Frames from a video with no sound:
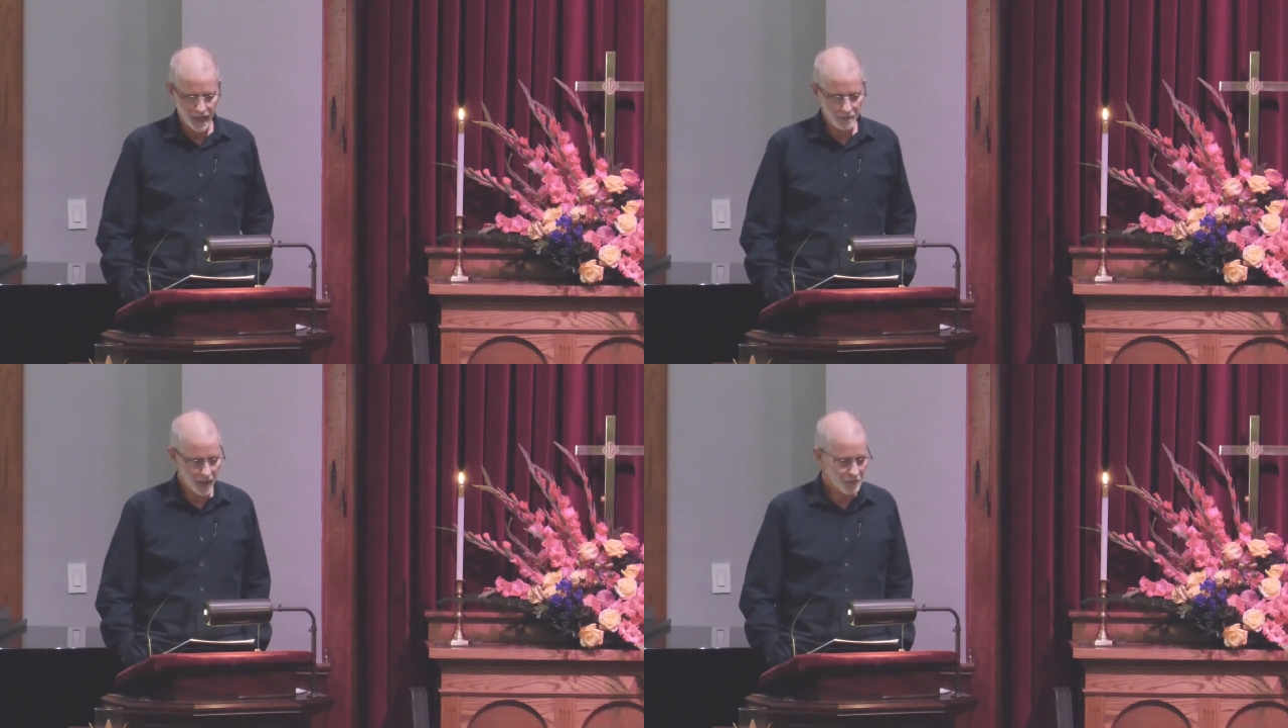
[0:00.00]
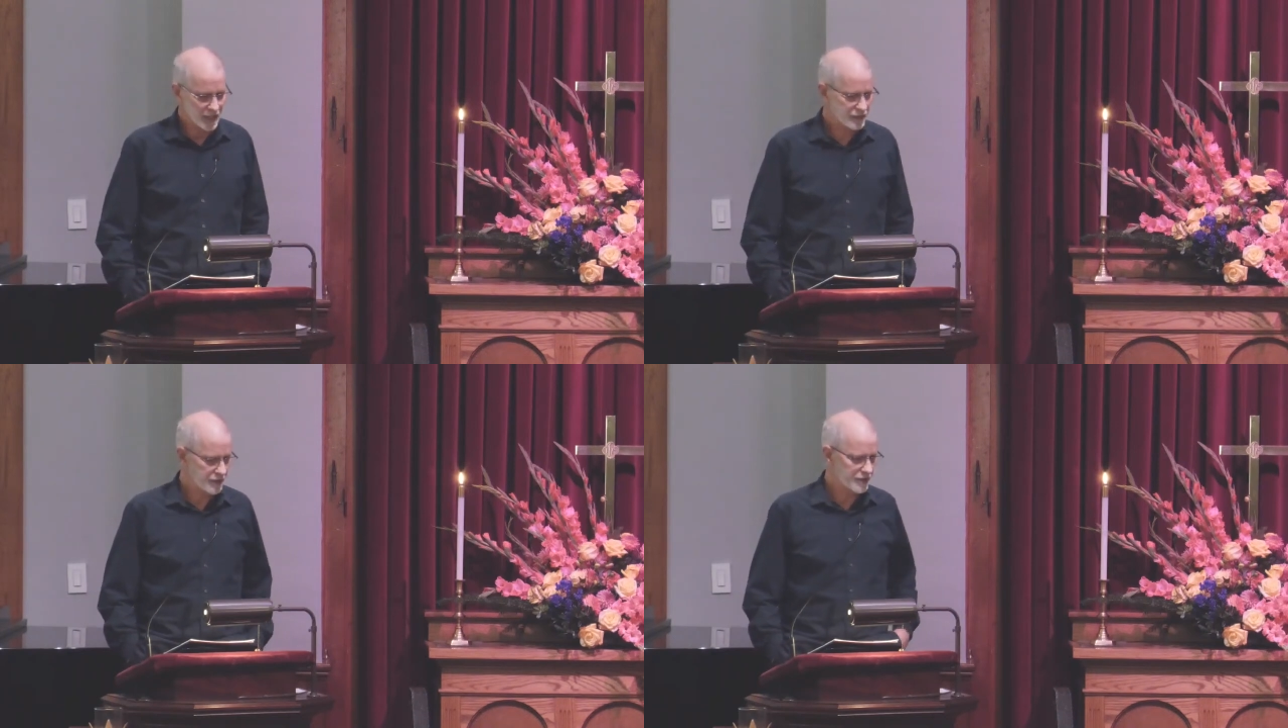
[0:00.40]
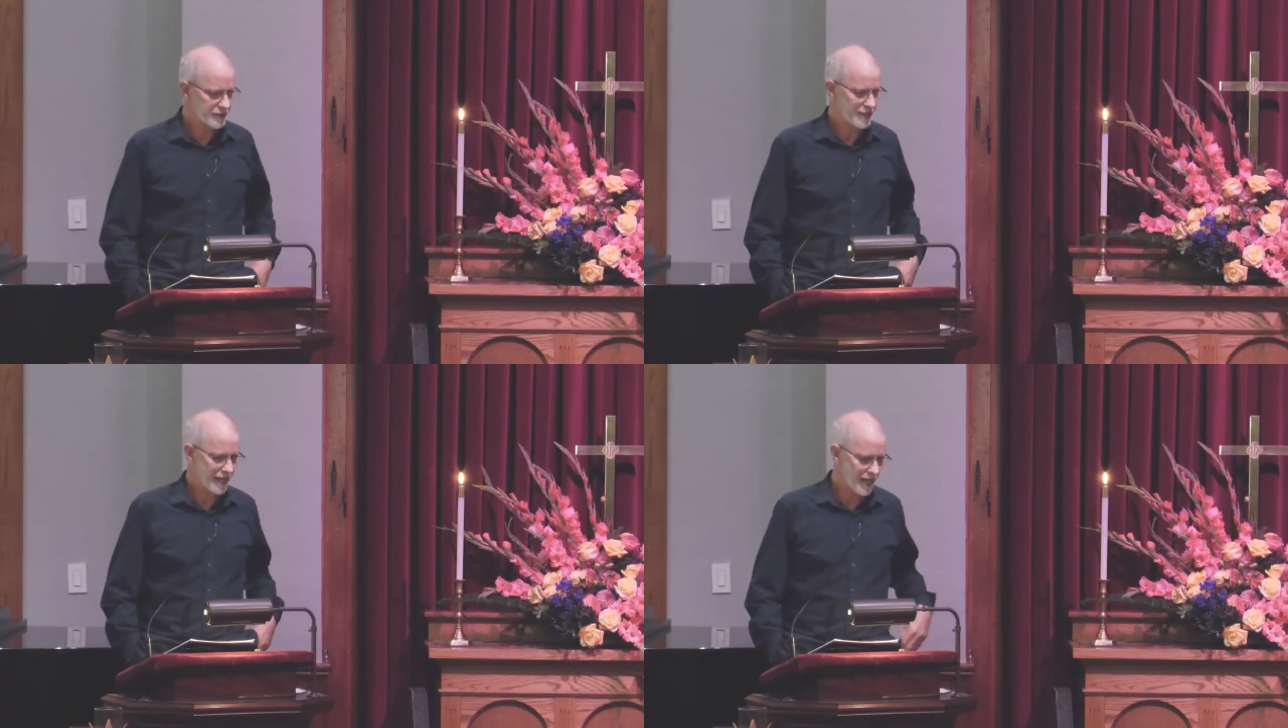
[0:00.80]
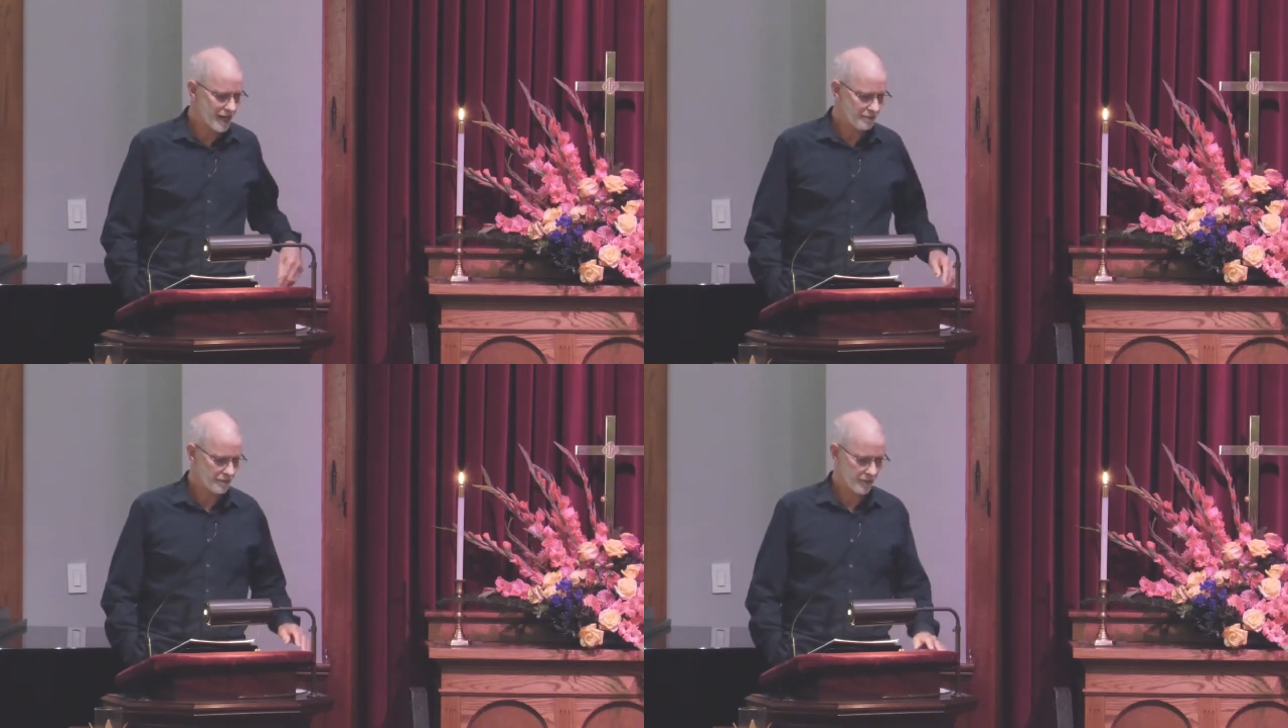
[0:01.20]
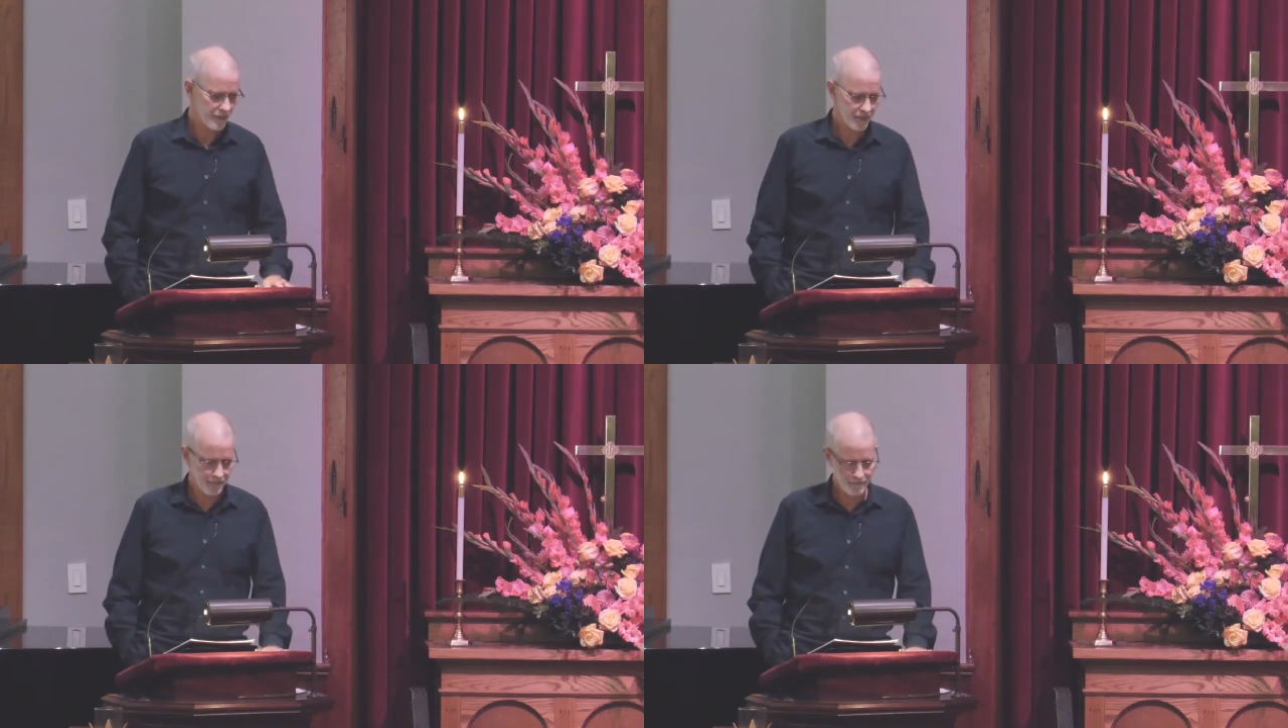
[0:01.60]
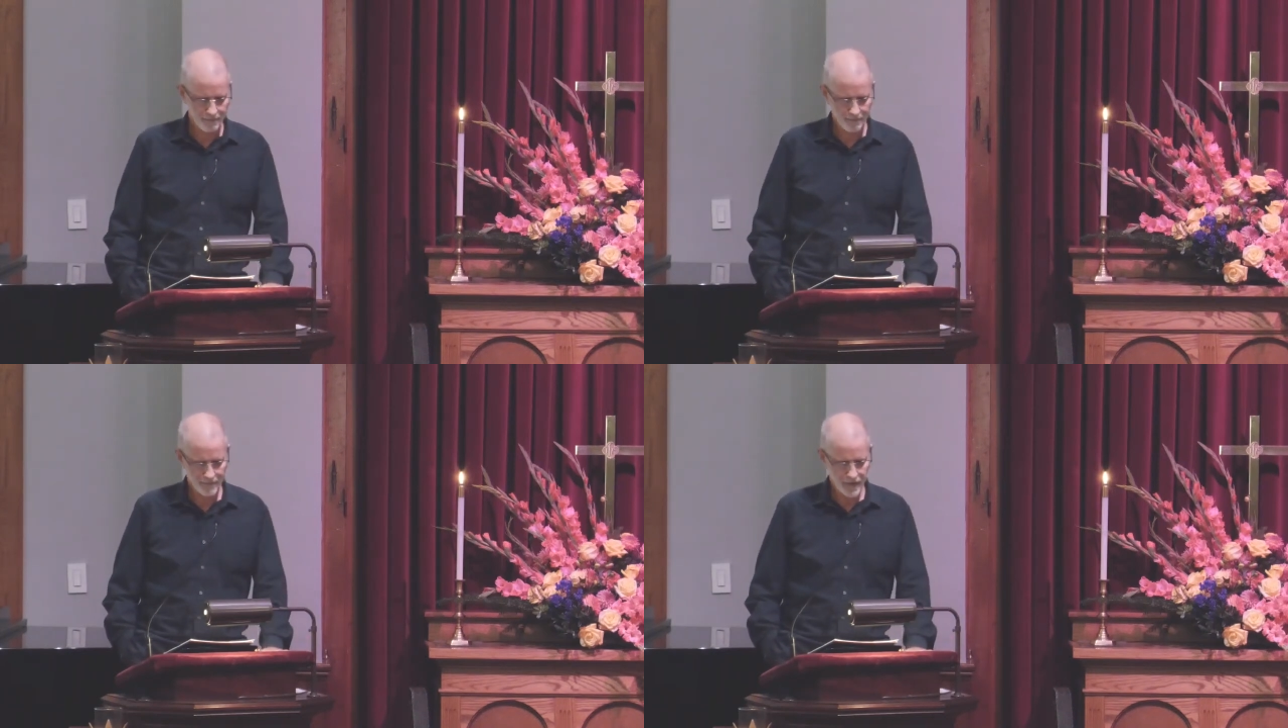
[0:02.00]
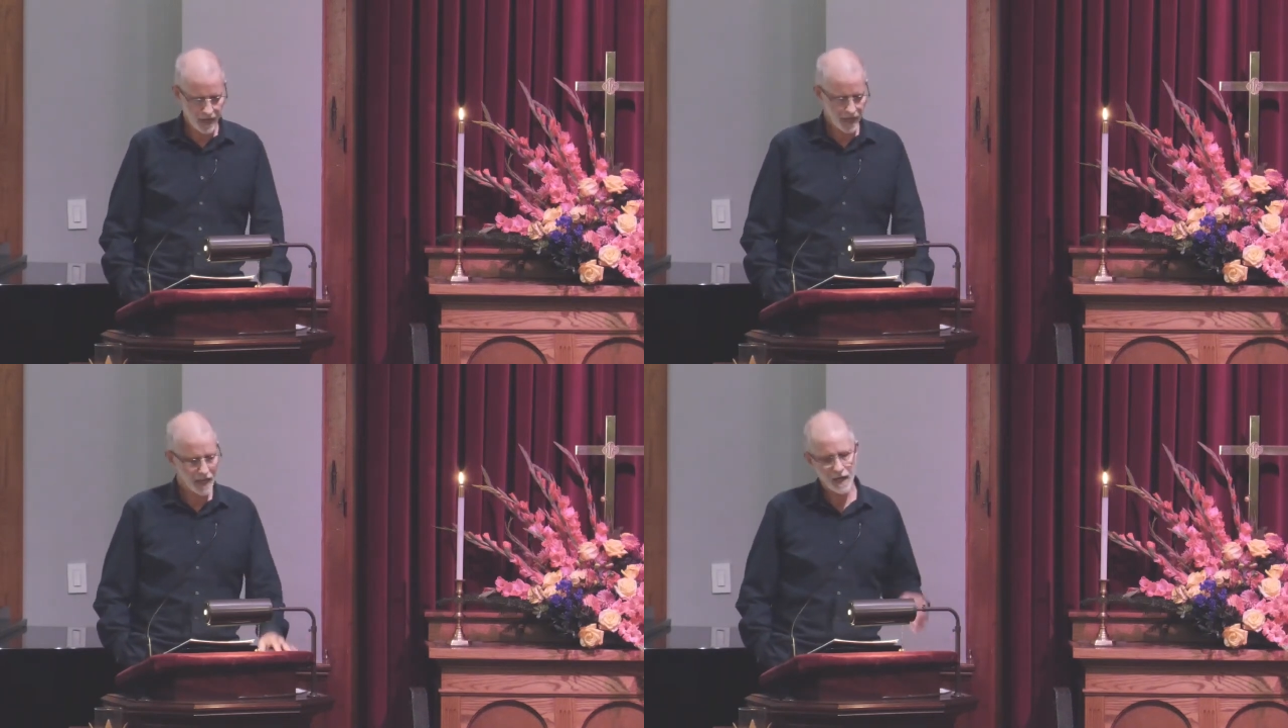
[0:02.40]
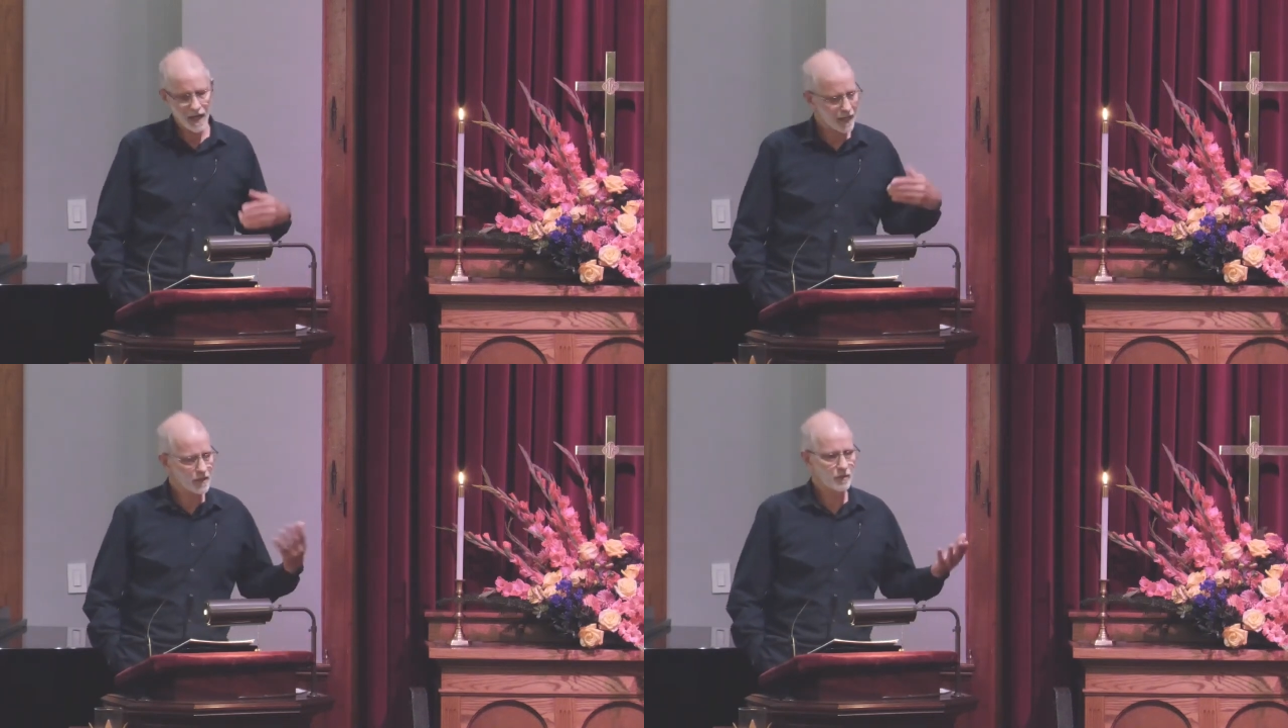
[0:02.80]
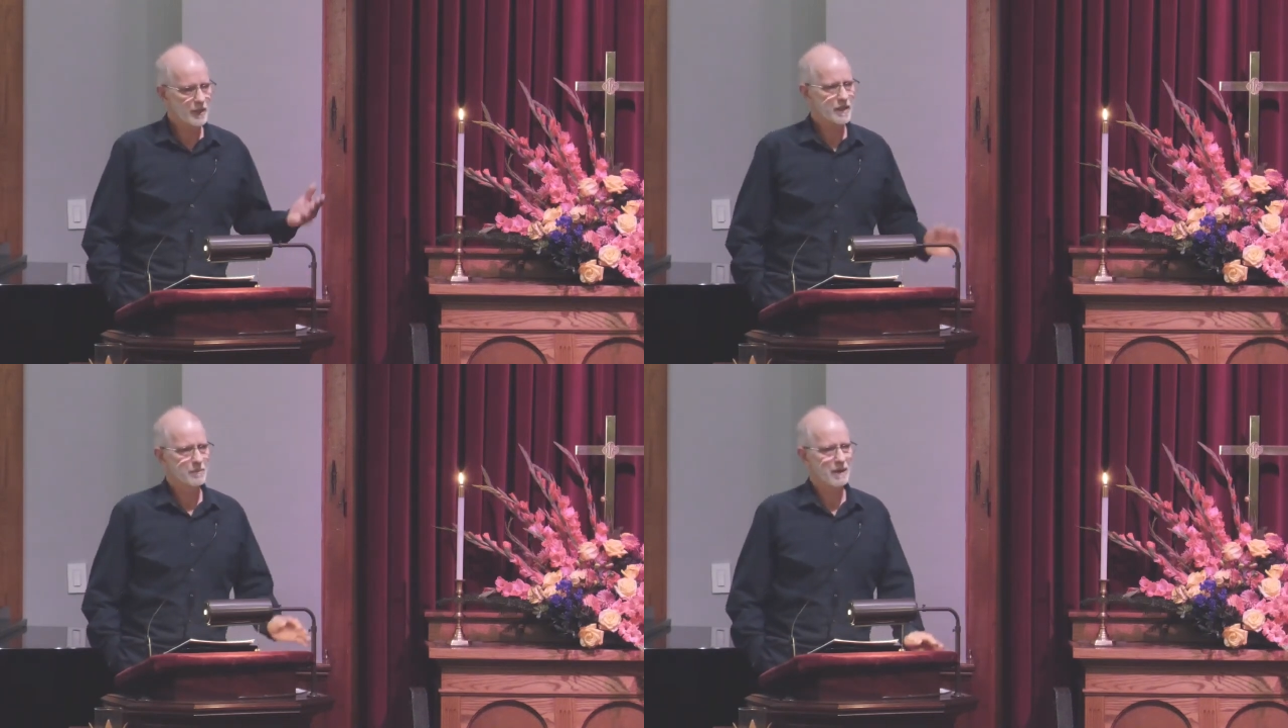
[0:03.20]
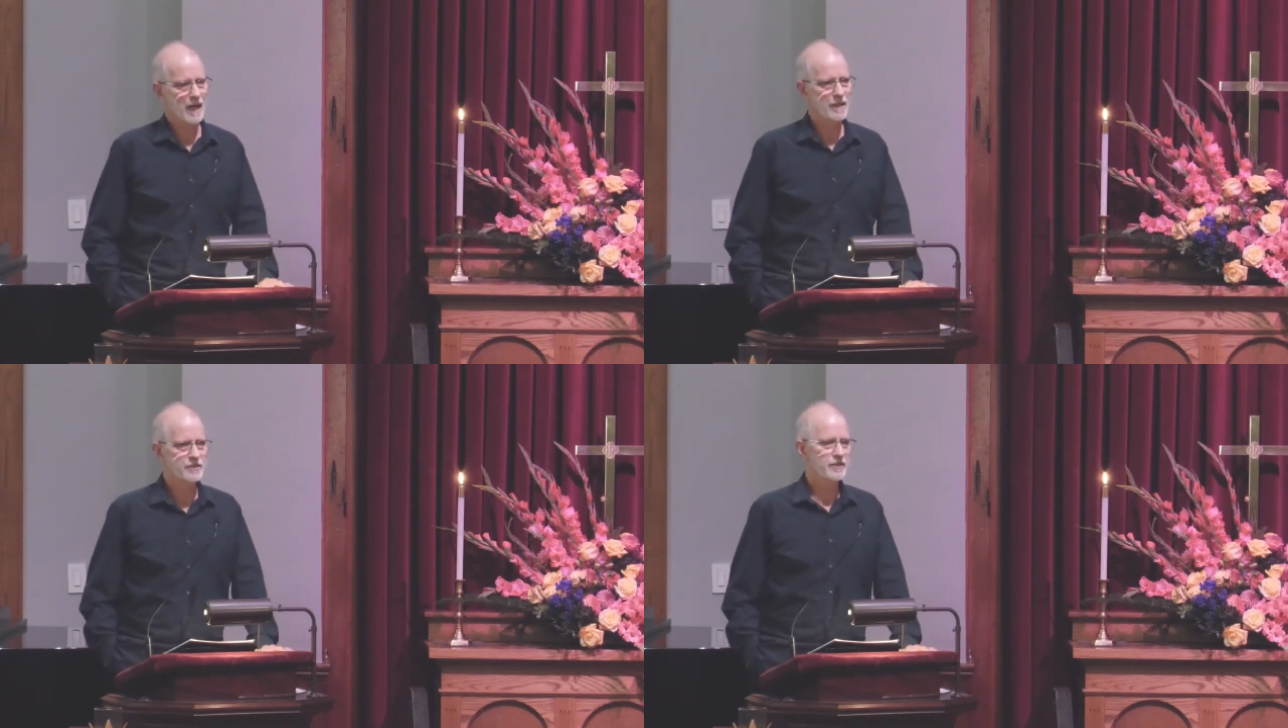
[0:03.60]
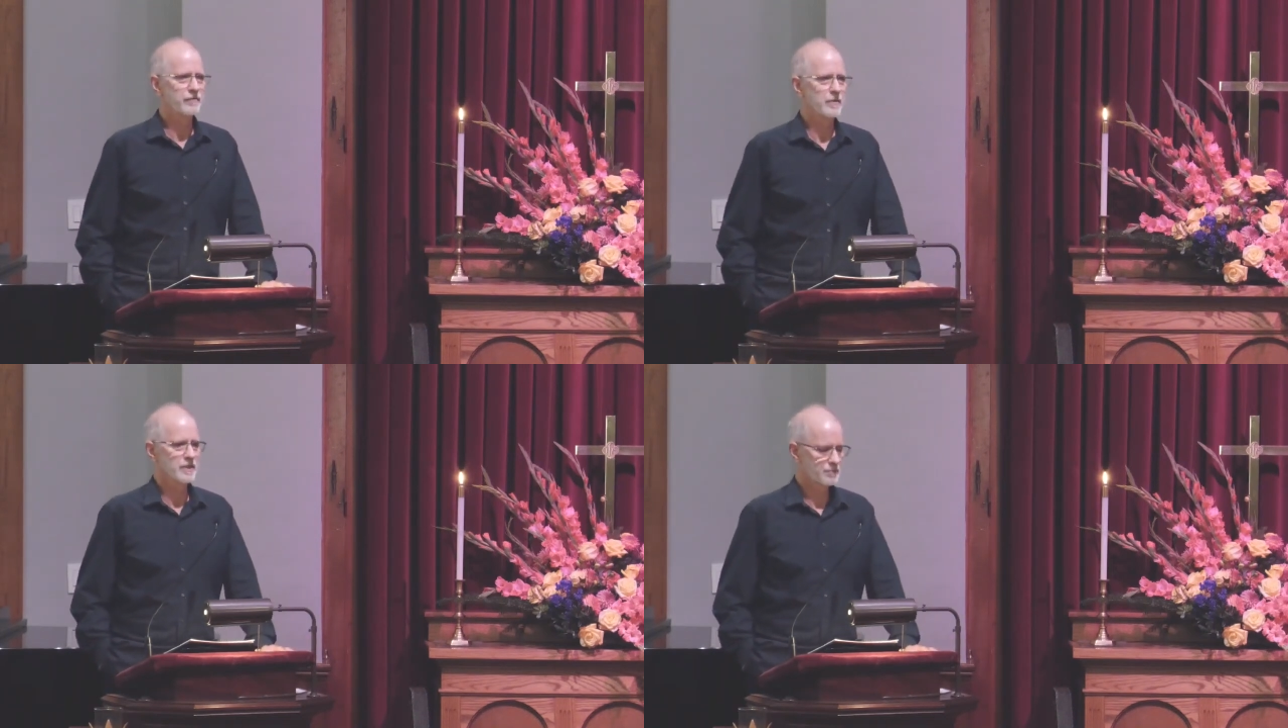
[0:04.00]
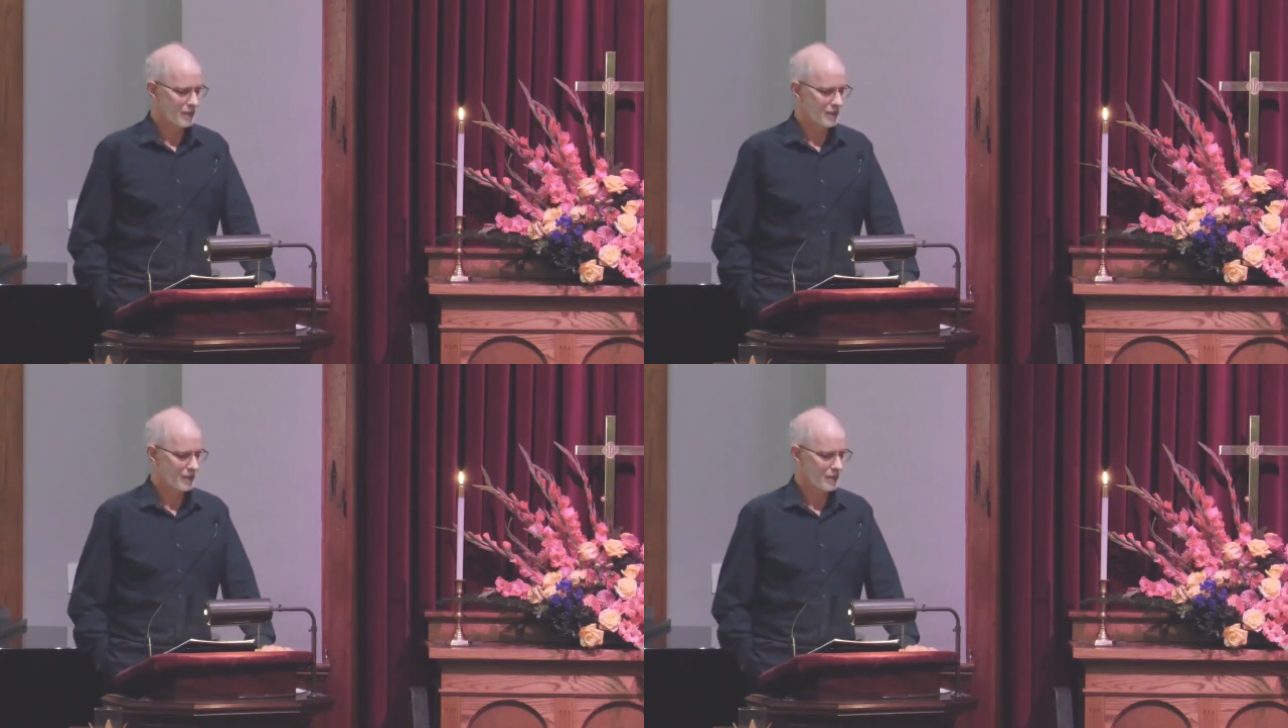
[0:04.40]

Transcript: My message today, and I don't make an apology for this,